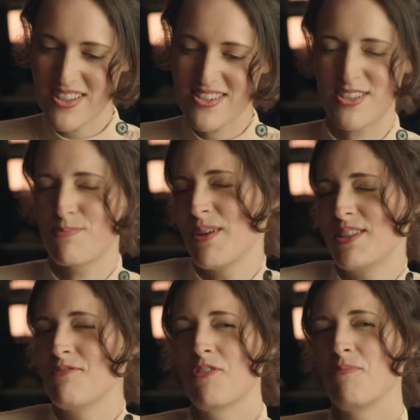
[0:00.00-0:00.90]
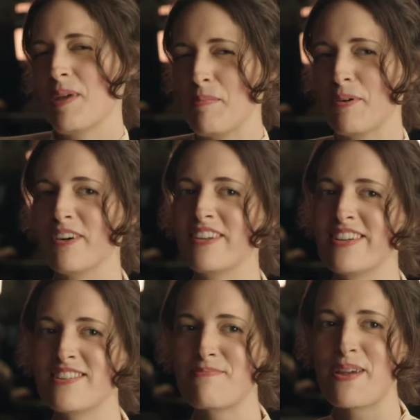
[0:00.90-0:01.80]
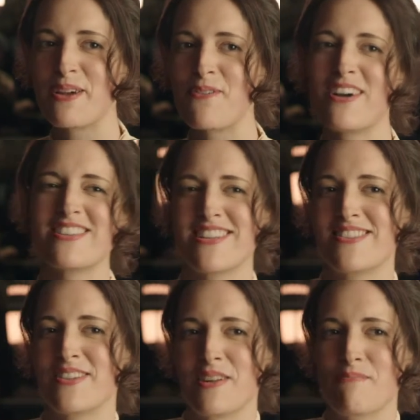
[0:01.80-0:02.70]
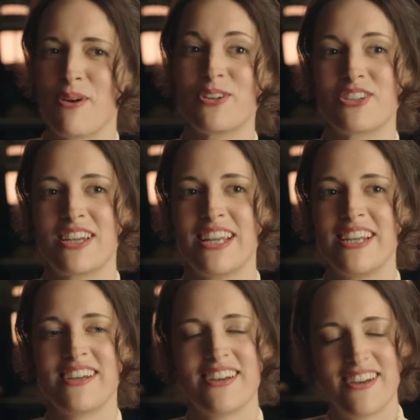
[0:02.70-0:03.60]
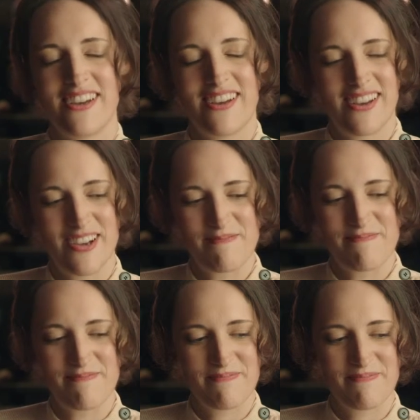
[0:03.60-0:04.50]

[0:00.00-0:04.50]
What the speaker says: dismissive of people and being quite distant emotionally. I